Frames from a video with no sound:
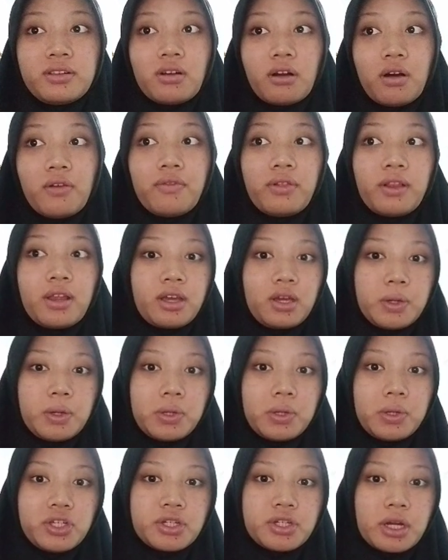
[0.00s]

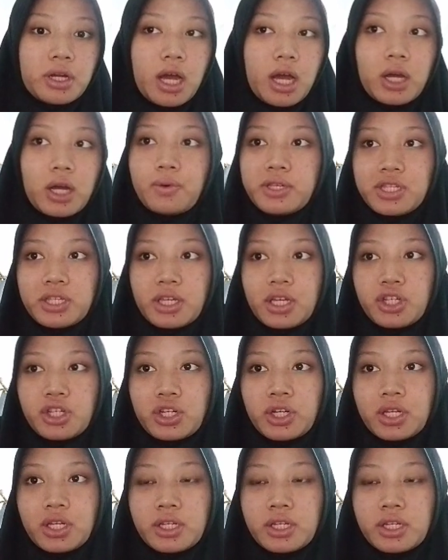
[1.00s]
acquisition to
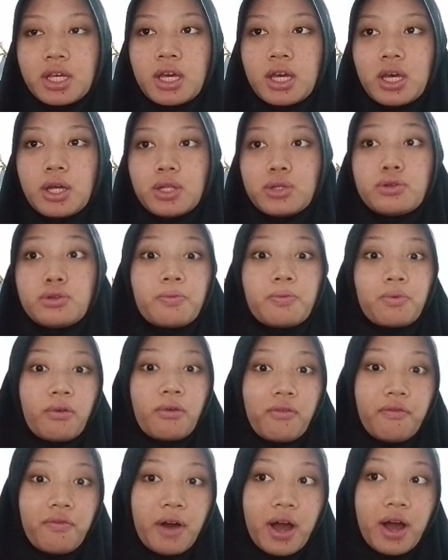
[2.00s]
provide
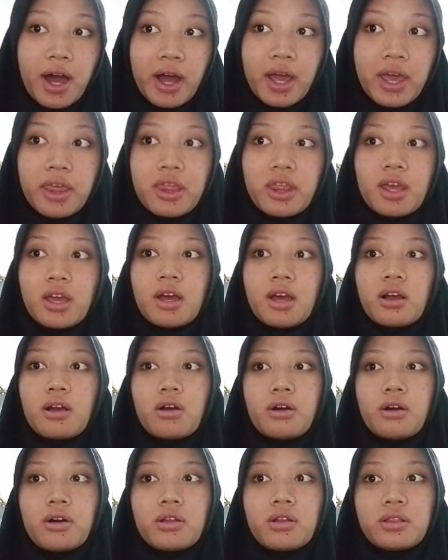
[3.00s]
context
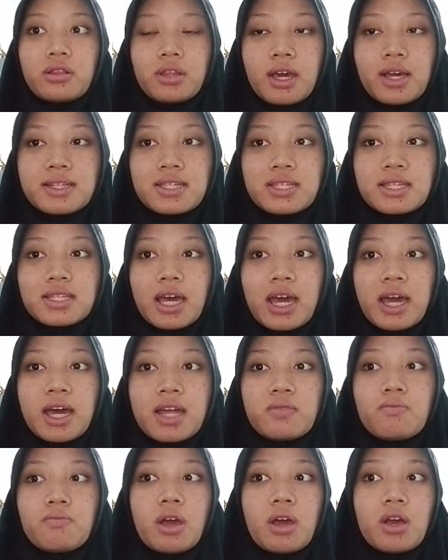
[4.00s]
and background
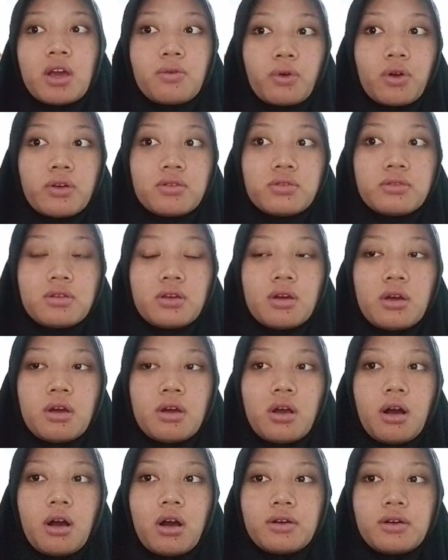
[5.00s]
on
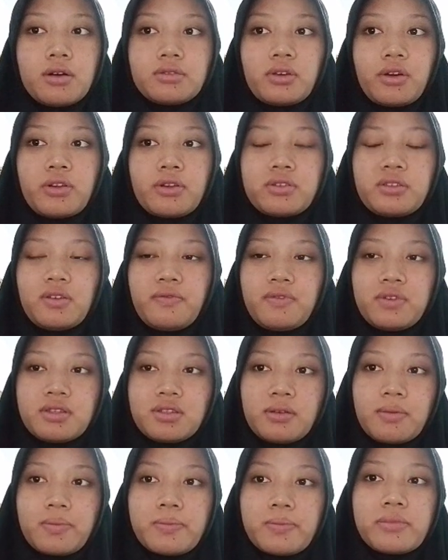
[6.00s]
connectivism and
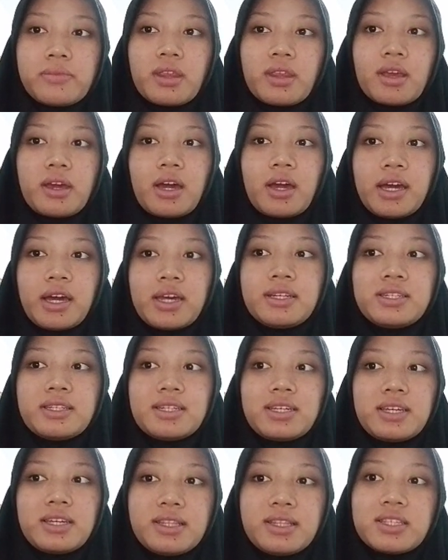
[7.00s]
its teaching
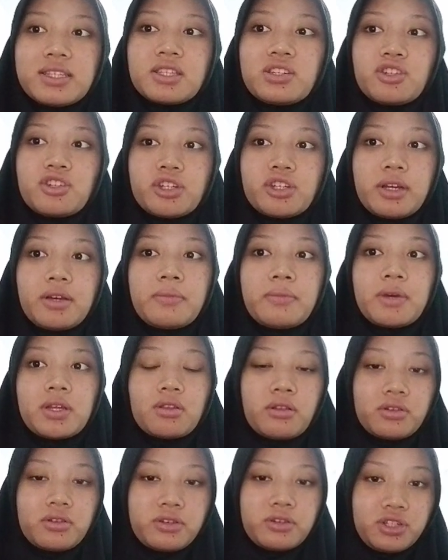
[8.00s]
methodologies.
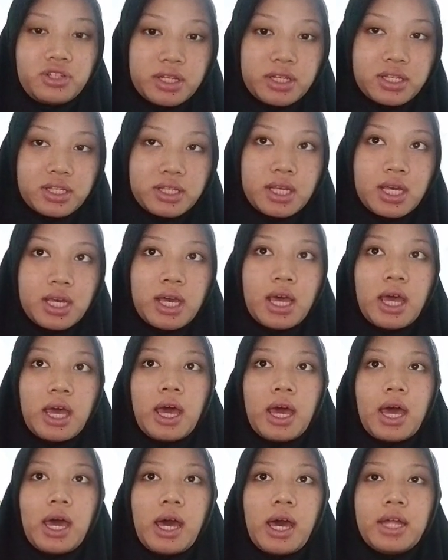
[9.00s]
And the second
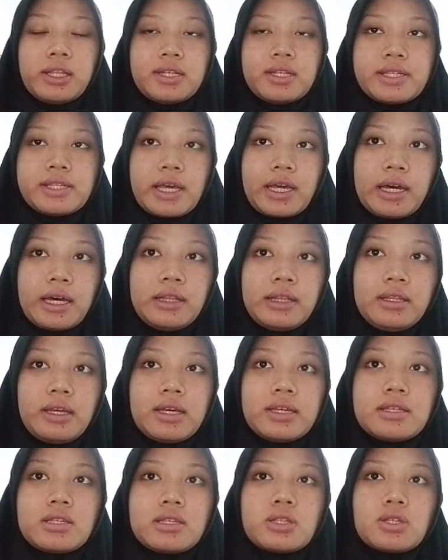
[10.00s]
is theoretical
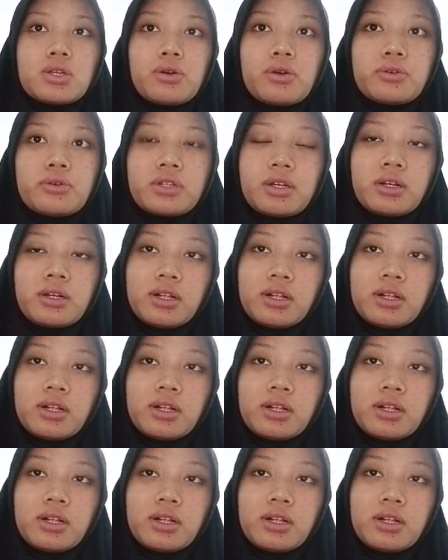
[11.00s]
analysis.